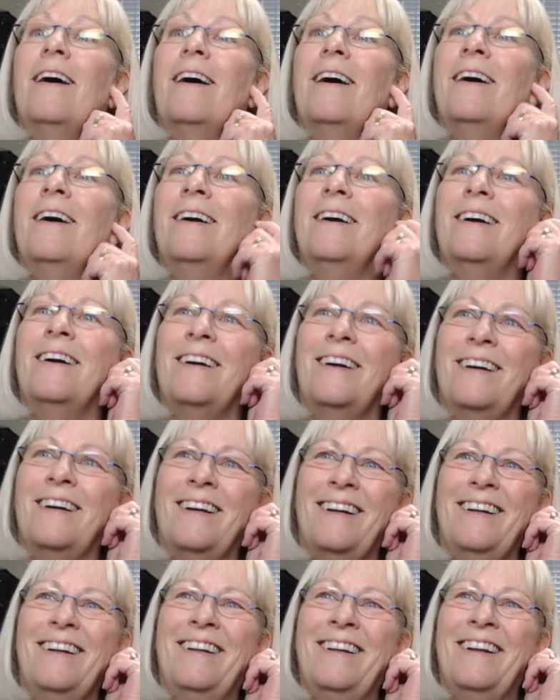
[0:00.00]

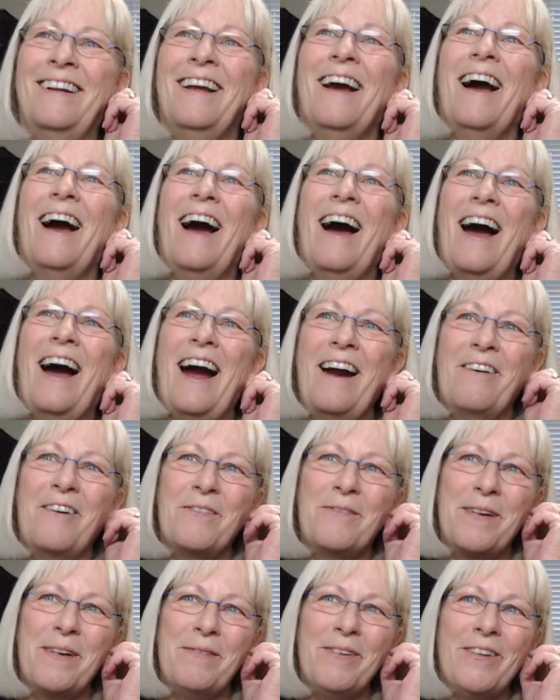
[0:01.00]
I
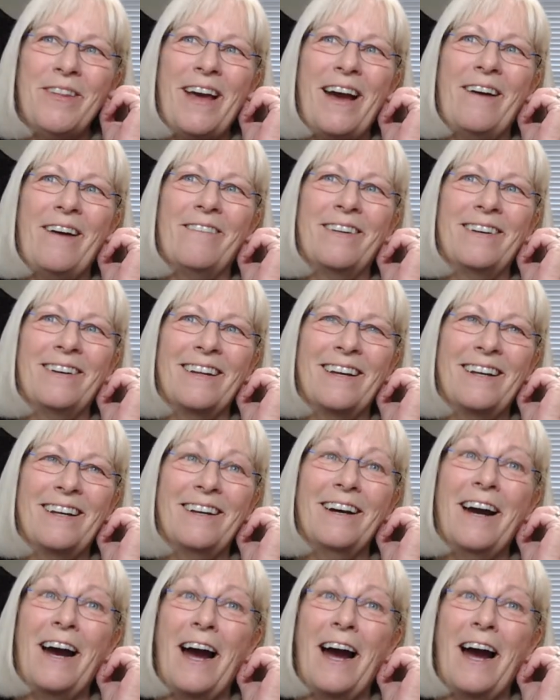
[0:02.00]
remember that one, Linda.